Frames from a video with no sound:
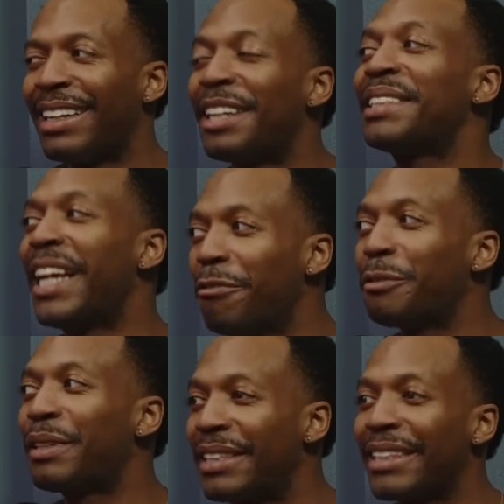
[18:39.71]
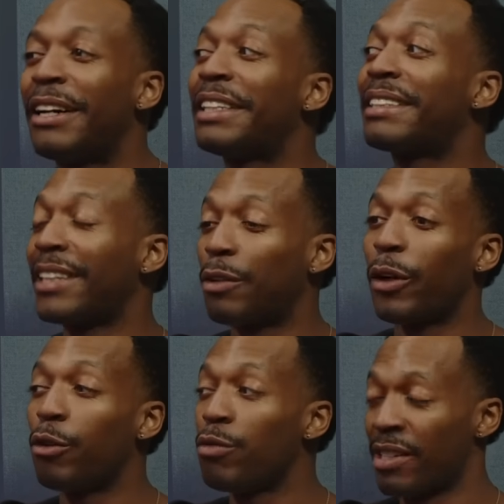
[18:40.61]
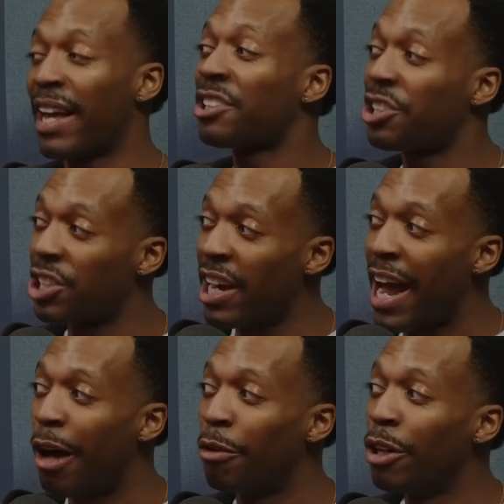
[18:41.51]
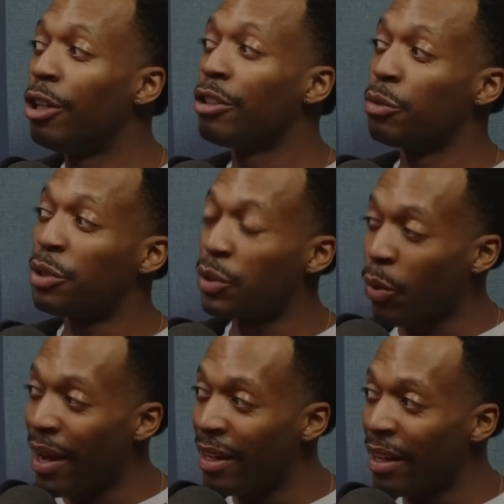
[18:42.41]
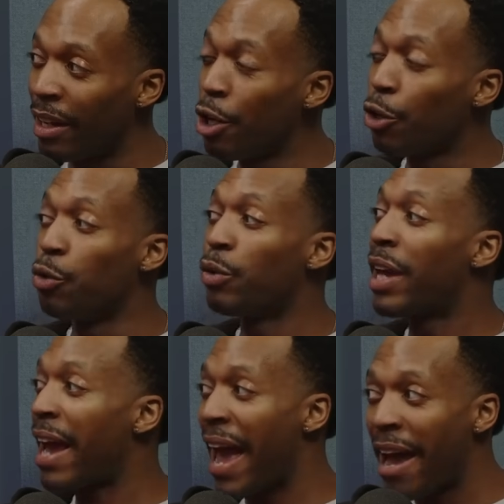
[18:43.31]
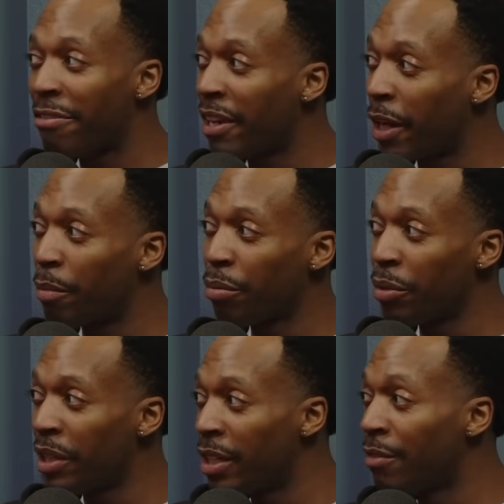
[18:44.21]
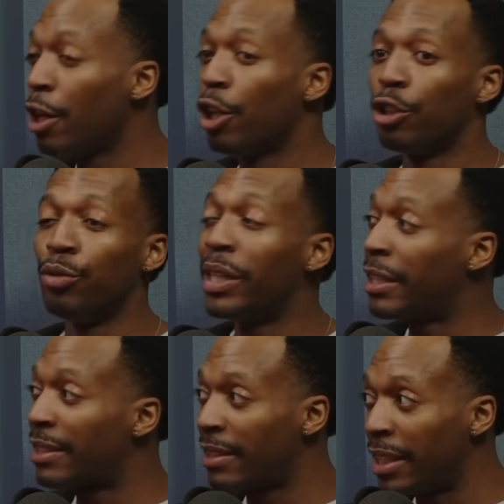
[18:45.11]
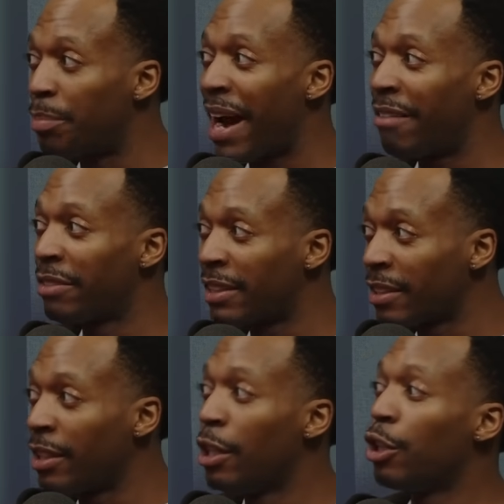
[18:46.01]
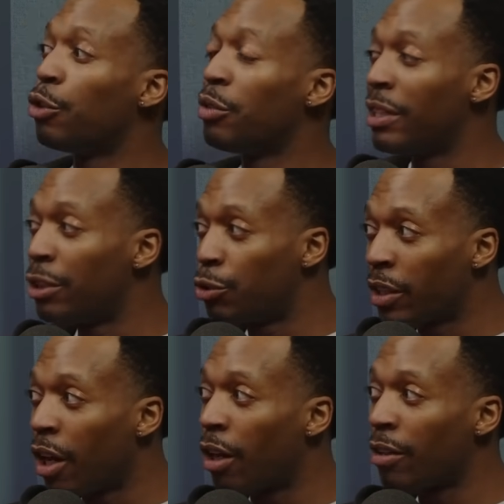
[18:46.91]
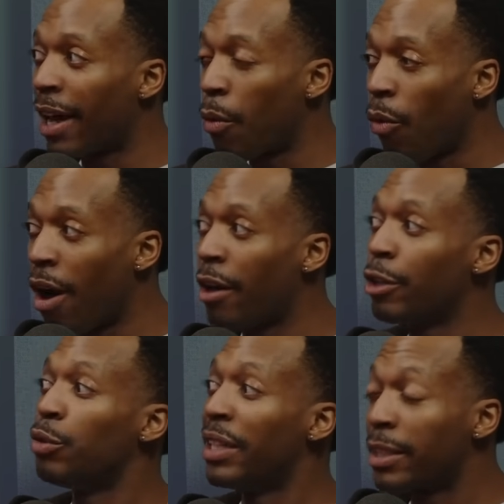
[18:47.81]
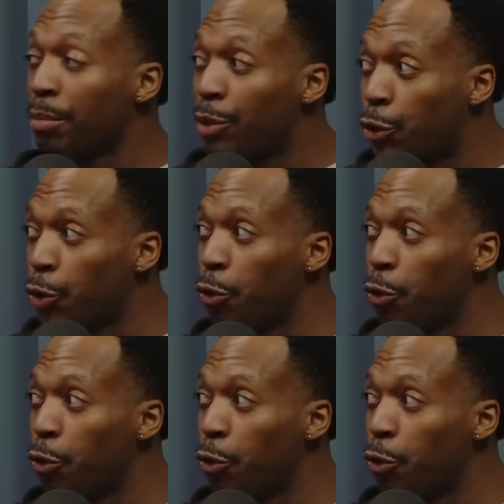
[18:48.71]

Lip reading: There's levels to sick. Now it's sick where you just like shut out. You sweating. You can't breathe. You need to sleep. Obviously. Yeah. You need to drink a whole lot of water. You need some soup.